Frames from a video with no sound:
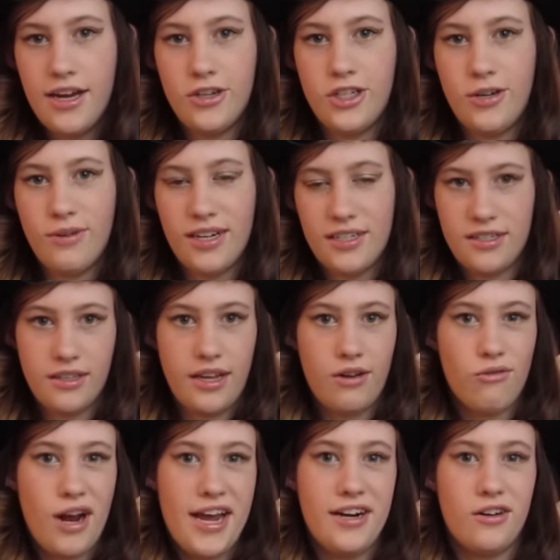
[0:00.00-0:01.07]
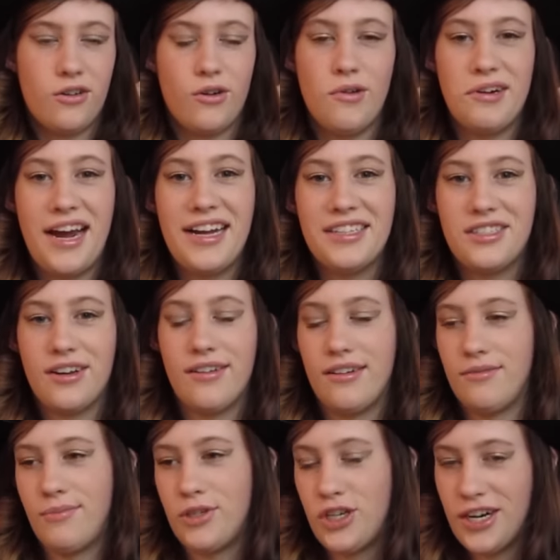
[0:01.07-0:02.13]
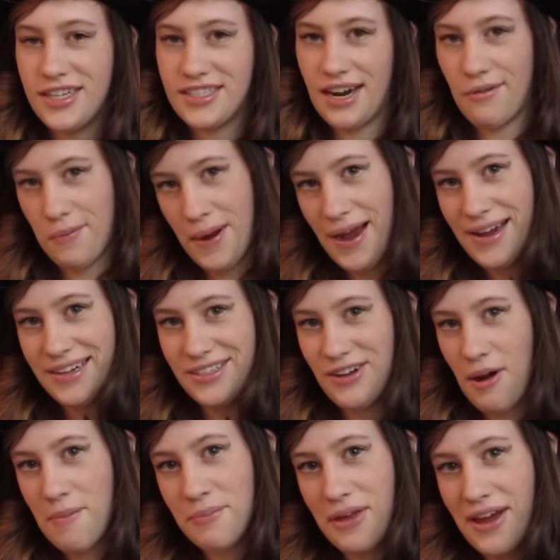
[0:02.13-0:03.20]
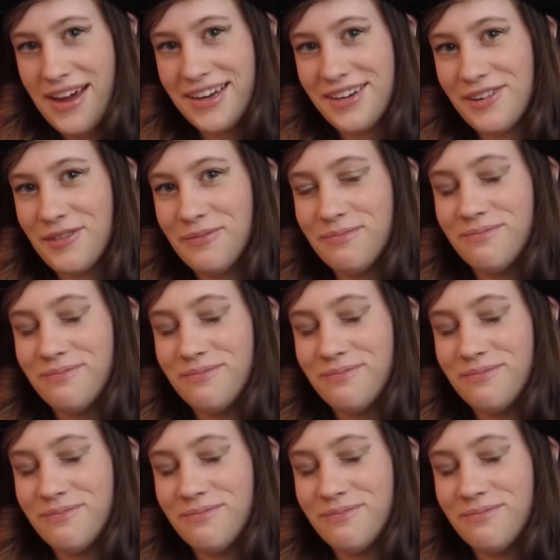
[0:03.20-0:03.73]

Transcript: She wants to like write in her own answer, but she doesn't have a pen. So I'm like,